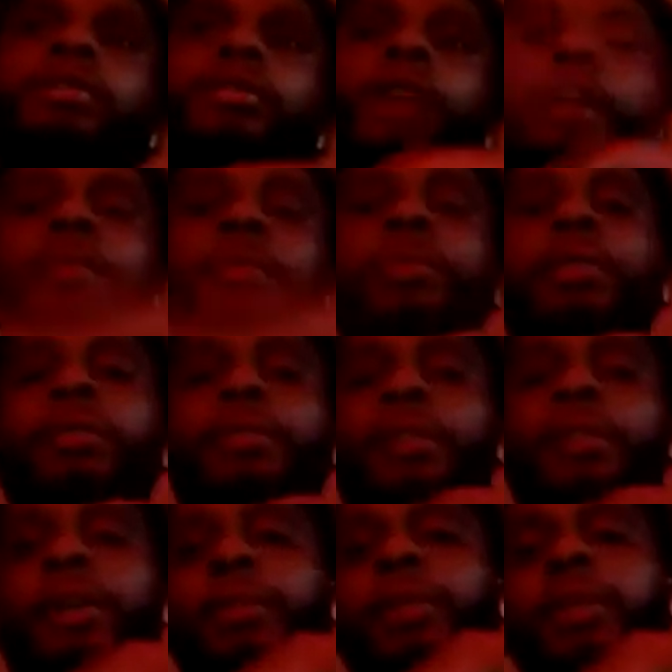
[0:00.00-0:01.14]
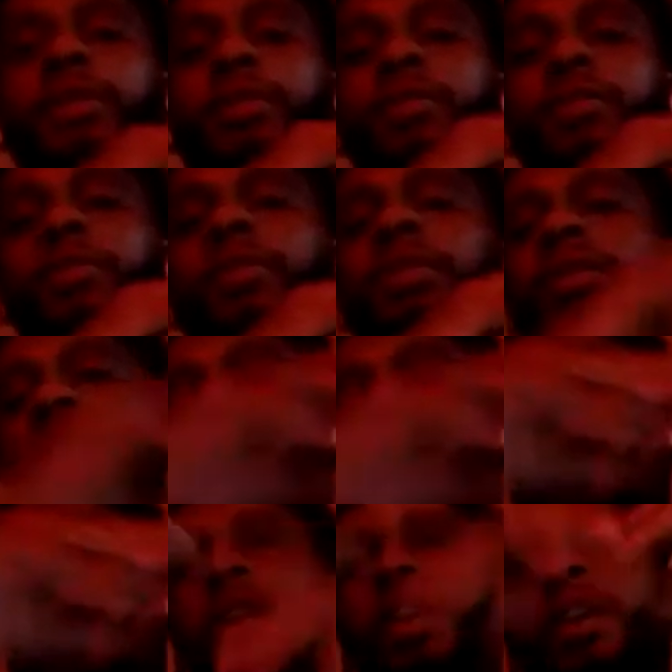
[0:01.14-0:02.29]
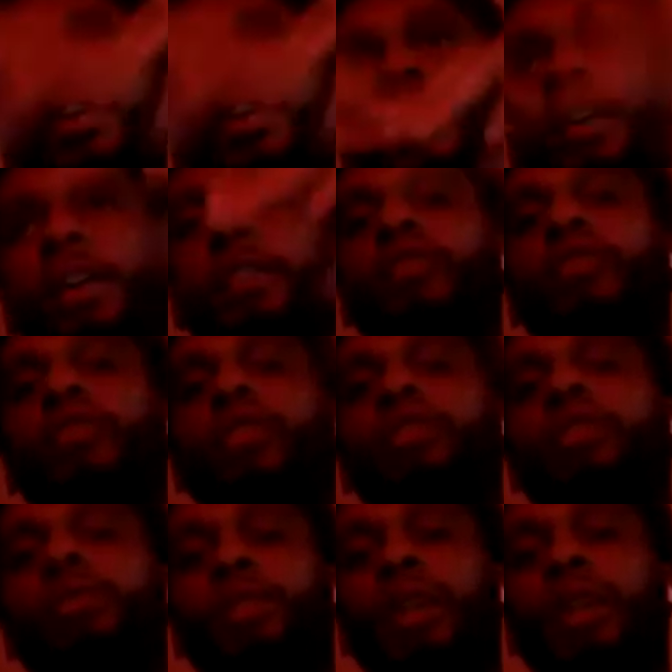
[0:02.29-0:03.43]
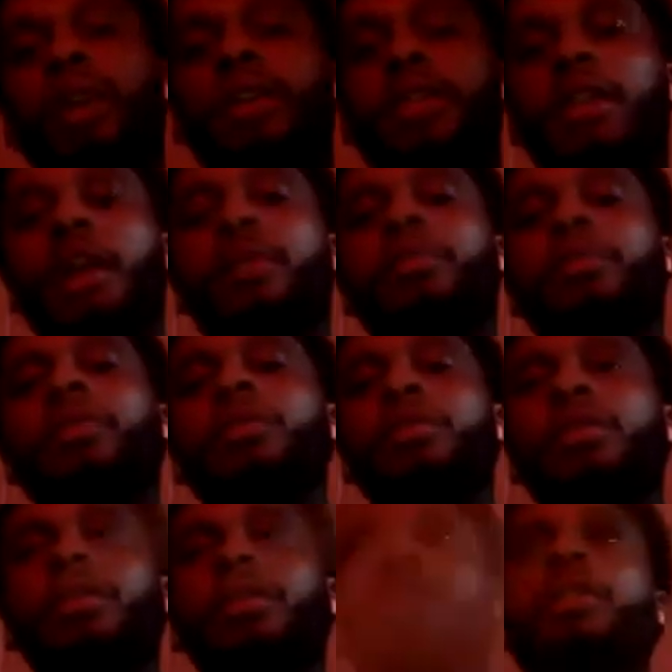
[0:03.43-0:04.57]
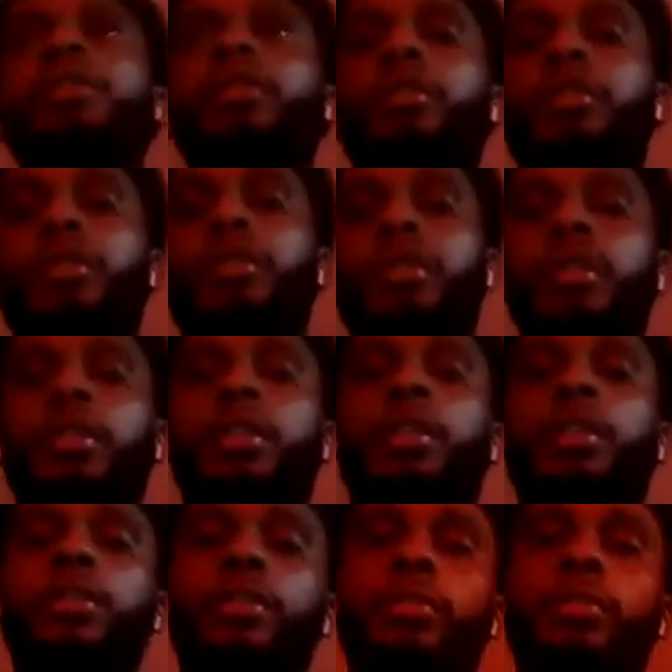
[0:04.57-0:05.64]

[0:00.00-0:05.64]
you got to build a fan base to where it grows as time goes, and then your career take off.